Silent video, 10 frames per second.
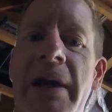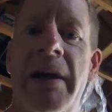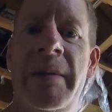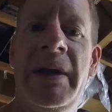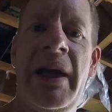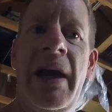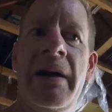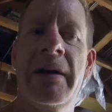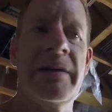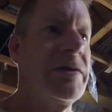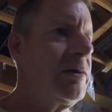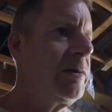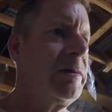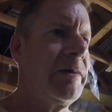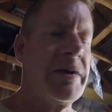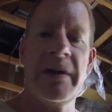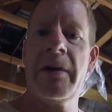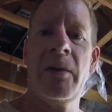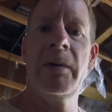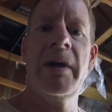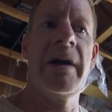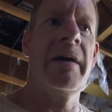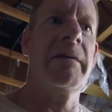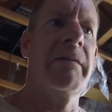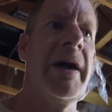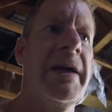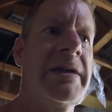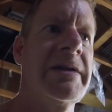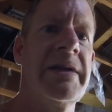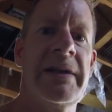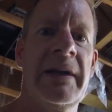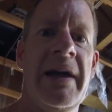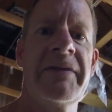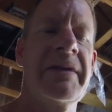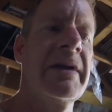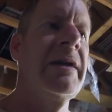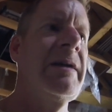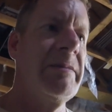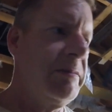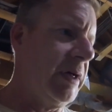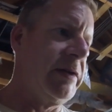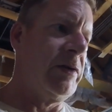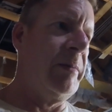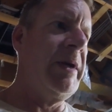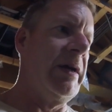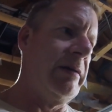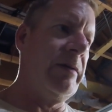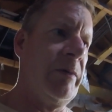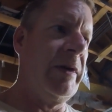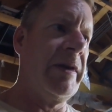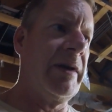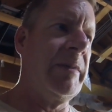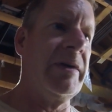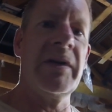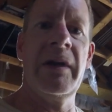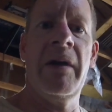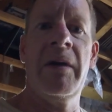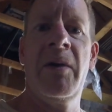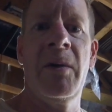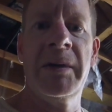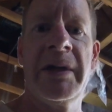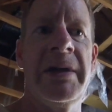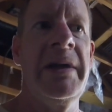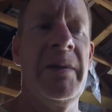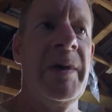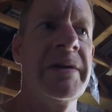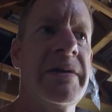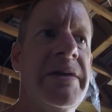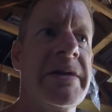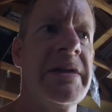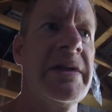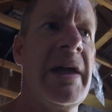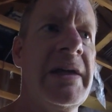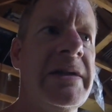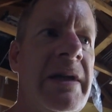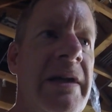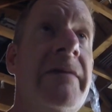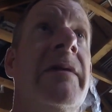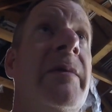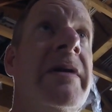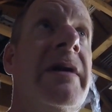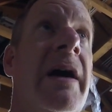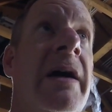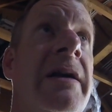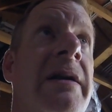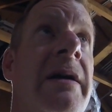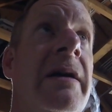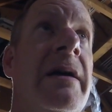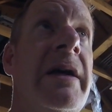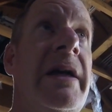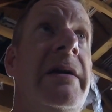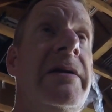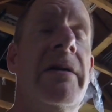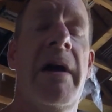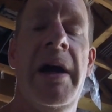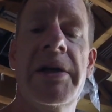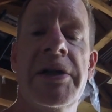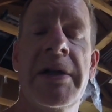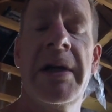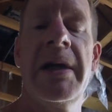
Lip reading: and I'm in Canada, so there's not a whole lot of riding season left, but so be it. One thing about the long cold Canadian winters is that even with the unheated garage,